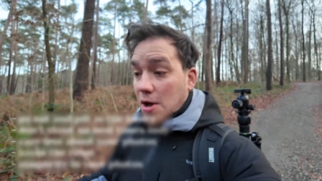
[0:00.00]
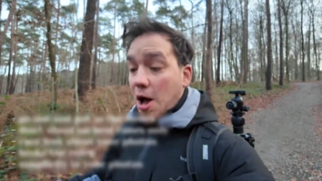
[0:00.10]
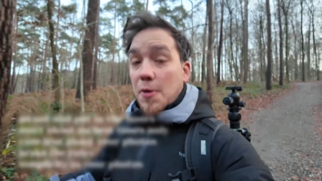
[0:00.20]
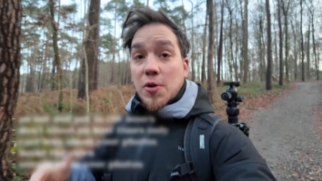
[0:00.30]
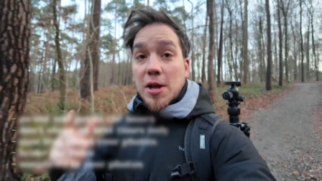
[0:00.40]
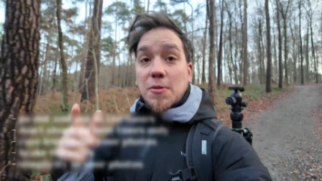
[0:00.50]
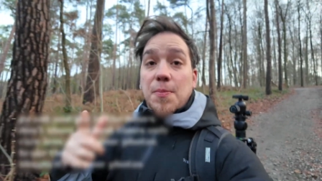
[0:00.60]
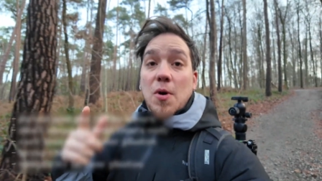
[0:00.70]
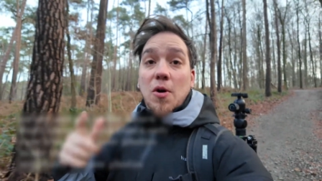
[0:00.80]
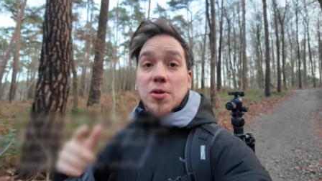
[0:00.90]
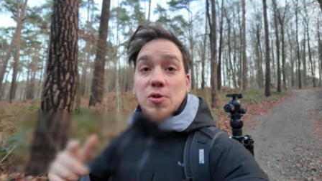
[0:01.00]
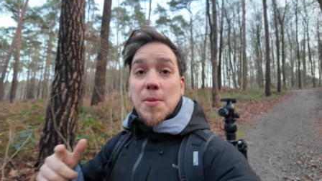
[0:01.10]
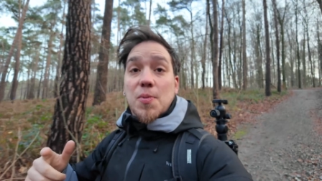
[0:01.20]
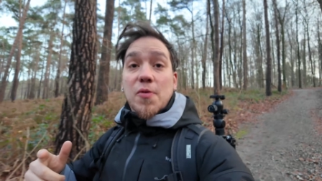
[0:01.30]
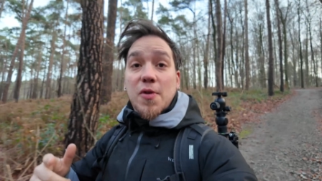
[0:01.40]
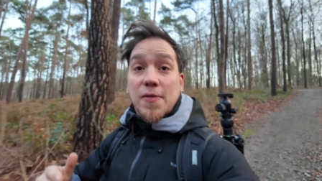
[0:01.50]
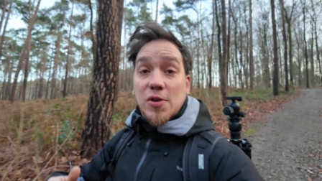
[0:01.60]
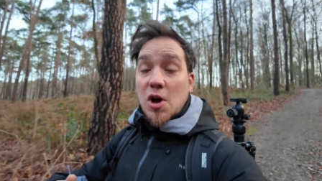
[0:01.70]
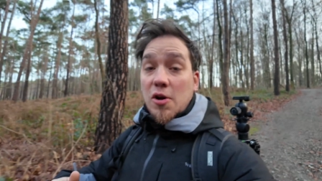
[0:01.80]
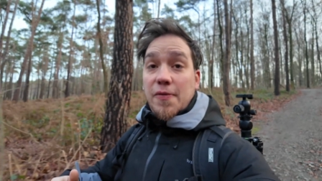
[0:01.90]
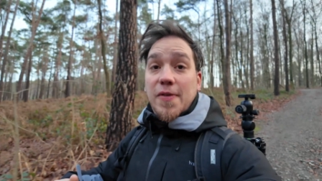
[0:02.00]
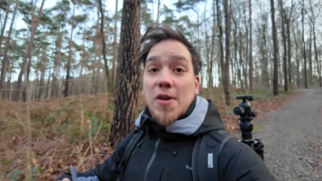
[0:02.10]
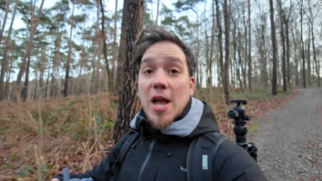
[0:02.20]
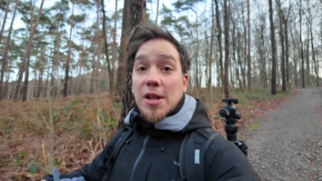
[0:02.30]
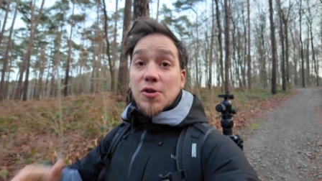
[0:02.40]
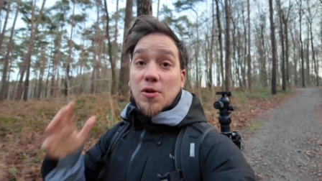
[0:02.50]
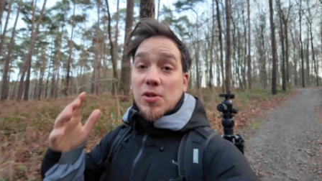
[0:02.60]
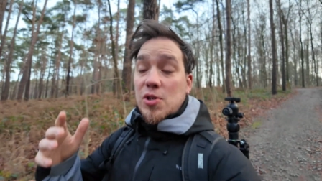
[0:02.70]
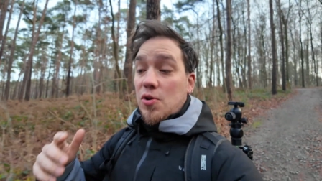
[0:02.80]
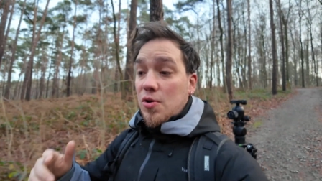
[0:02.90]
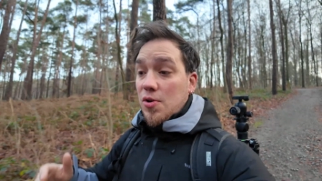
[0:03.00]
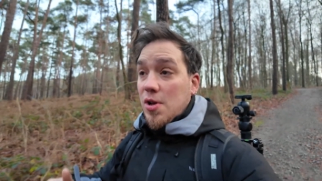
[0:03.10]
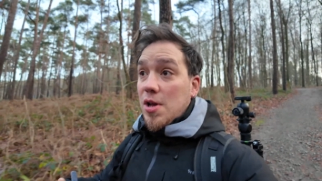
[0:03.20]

how you can also improve your photography, and also